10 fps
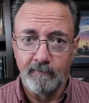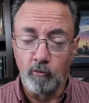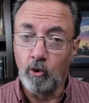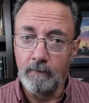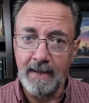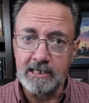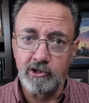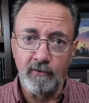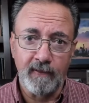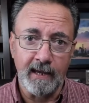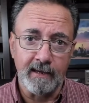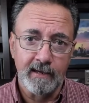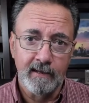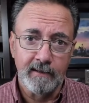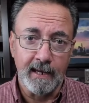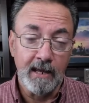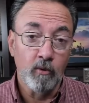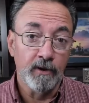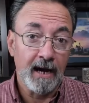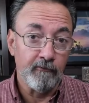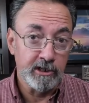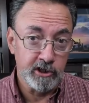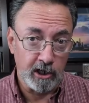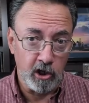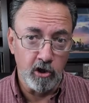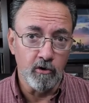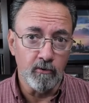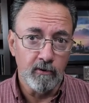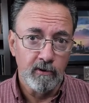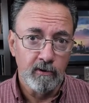what makes you think that he will not reject you